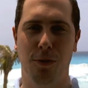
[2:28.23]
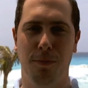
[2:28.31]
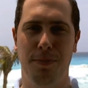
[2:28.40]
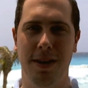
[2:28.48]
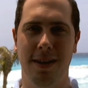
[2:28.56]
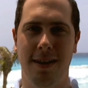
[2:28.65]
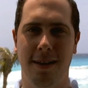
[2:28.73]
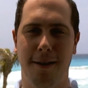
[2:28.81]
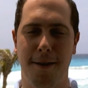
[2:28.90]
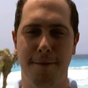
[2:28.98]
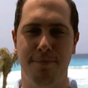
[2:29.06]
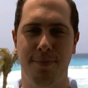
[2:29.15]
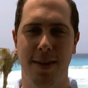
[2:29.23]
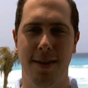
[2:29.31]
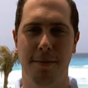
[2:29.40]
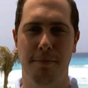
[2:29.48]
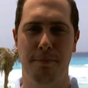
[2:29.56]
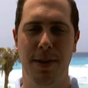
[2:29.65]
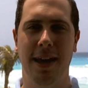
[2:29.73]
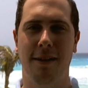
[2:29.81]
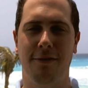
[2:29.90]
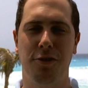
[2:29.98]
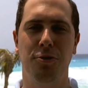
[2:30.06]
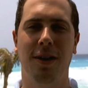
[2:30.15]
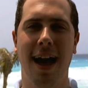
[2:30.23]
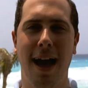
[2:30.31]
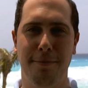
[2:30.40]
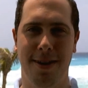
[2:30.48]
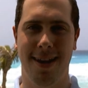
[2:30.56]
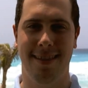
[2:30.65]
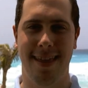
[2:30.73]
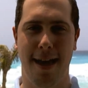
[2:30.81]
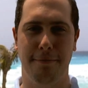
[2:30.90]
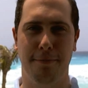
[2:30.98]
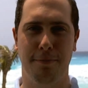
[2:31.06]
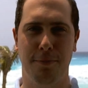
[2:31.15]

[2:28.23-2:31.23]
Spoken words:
will be big enough to accommodate that.